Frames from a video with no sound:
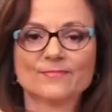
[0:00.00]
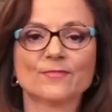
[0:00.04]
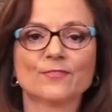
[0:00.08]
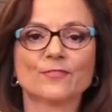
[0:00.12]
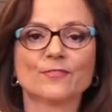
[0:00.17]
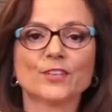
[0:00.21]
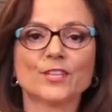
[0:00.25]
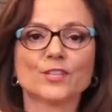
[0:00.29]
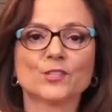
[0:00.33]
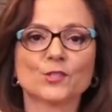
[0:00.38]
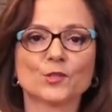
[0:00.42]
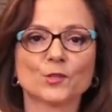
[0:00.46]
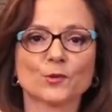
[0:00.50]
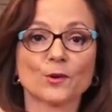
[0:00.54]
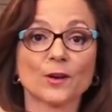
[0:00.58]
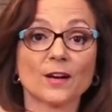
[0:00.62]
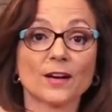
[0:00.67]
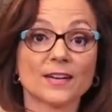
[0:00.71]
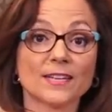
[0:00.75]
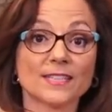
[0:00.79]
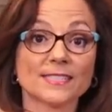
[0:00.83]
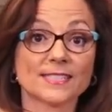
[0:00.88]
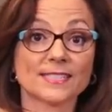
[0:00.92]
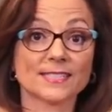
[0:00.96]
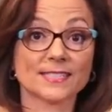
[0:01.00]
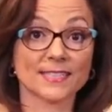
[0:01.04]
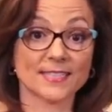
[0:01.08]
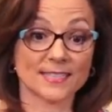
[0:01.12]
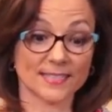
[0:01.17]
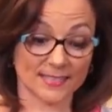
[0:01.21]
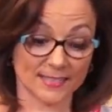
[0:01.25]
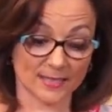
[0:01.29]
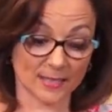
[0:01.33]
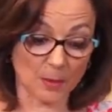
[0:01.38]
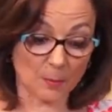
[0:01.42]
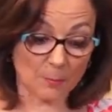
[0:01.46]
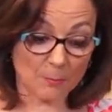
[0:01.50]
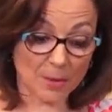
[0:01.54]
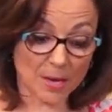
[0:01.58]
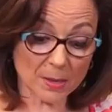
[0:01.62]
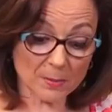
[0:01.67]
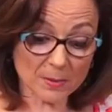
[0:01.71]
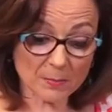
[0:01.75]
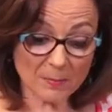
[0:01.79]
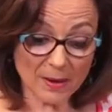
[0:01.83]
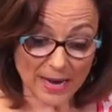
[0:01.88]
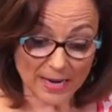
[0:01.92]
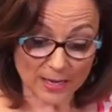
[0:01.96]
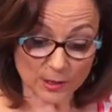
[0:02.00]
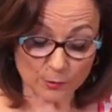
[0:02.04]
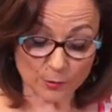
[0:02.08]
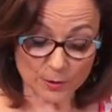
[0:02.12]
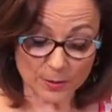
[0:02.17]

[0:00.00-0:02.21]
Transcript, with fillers: Feast your eyes. Baby back